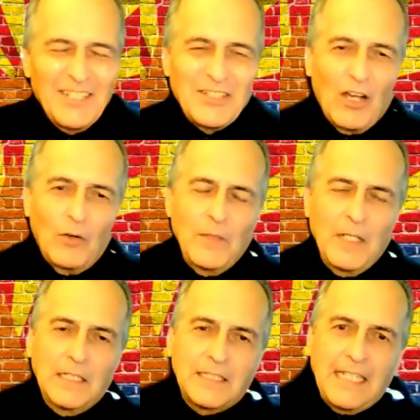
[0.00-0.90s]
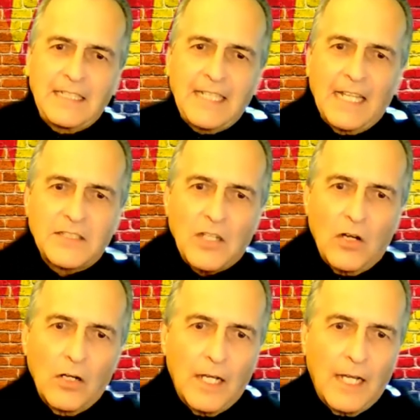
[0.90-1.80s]
so CTEDs
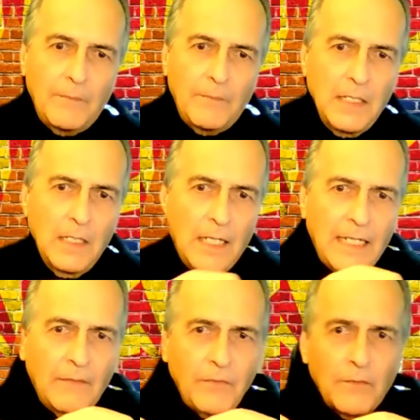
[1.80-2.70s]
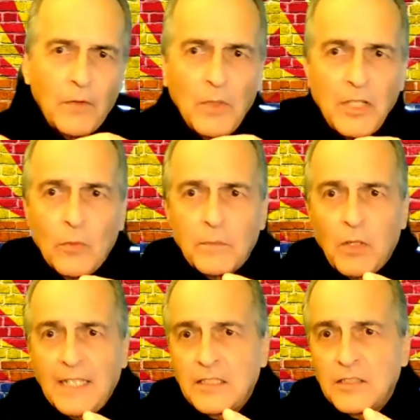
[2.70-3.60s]
are, if you're familiar with
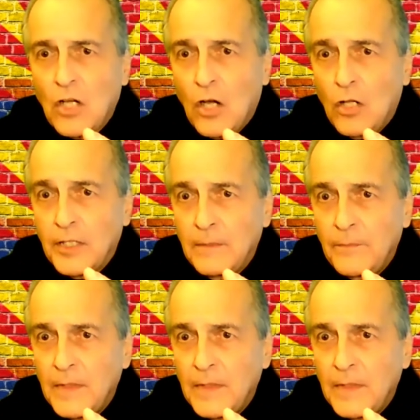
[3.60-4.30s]
places called